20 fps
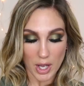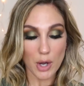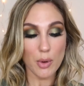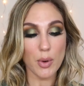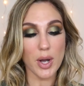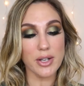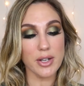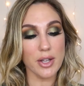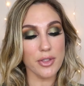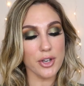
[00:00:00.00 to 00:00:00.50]

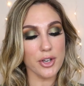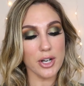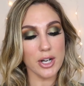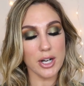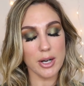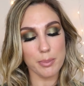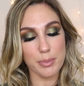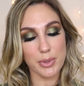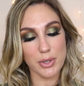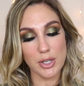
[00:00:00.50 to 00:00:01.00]
Oh,
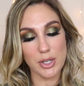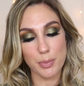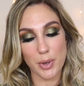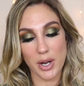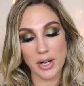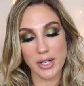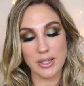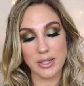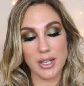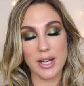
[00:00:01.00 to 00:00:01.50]
another beauty
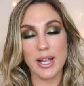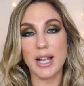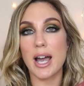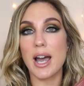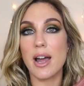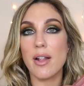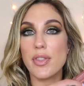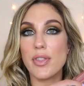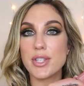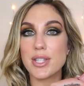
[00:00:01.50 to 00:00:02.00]
product that I
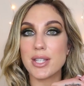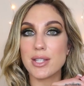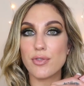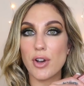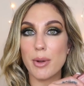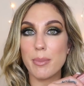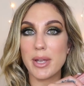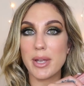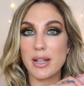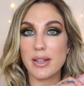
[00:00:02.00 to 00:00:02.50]
got. This is
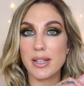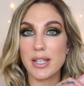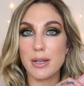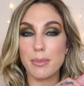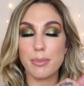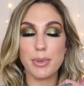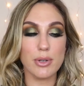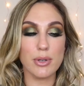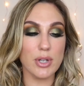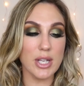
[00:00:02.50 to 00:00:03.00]
from
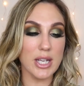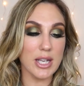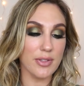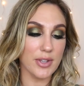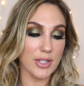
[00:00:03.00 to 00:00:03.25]
Ilia Beauty.